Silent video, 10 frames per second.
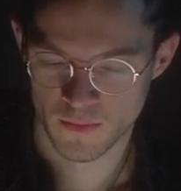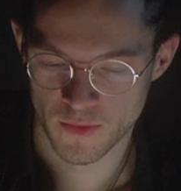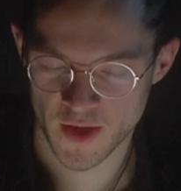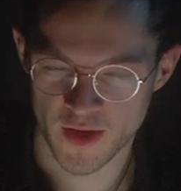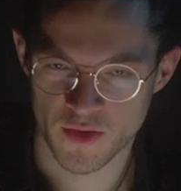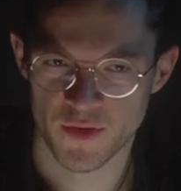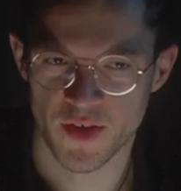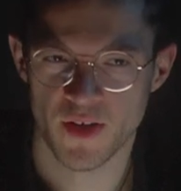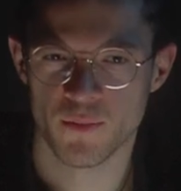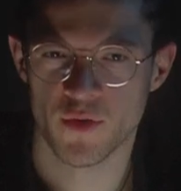Like, I can't
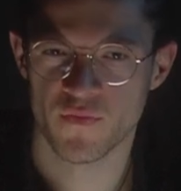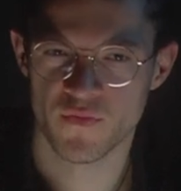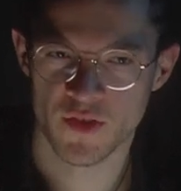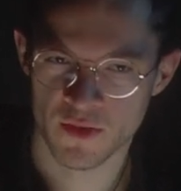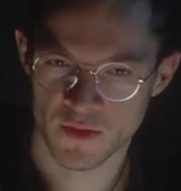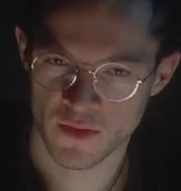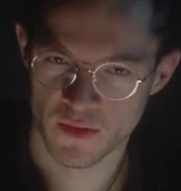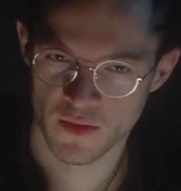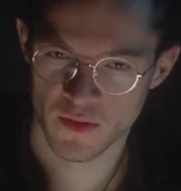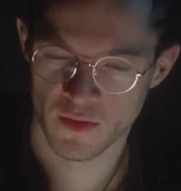help but feel
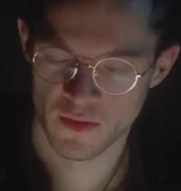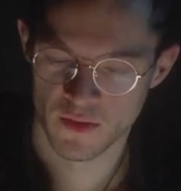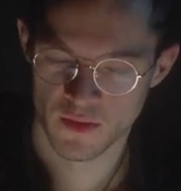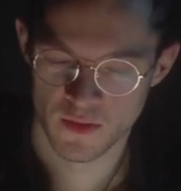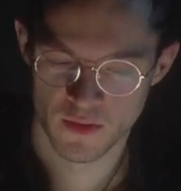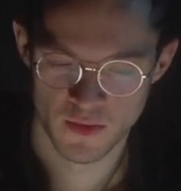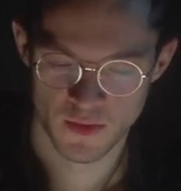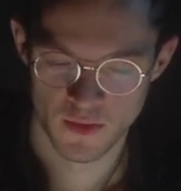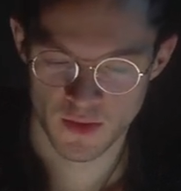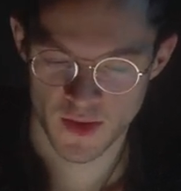
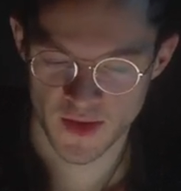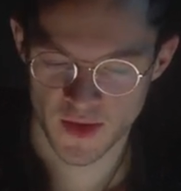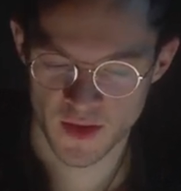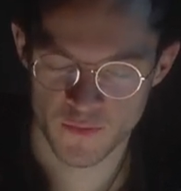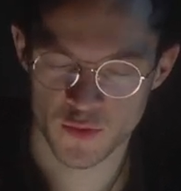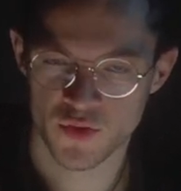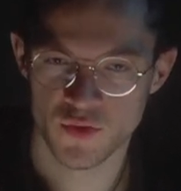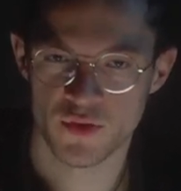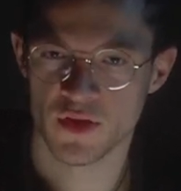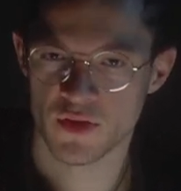like I have a
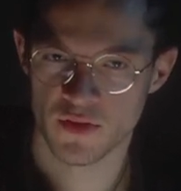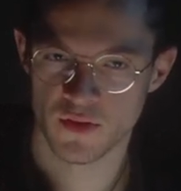duty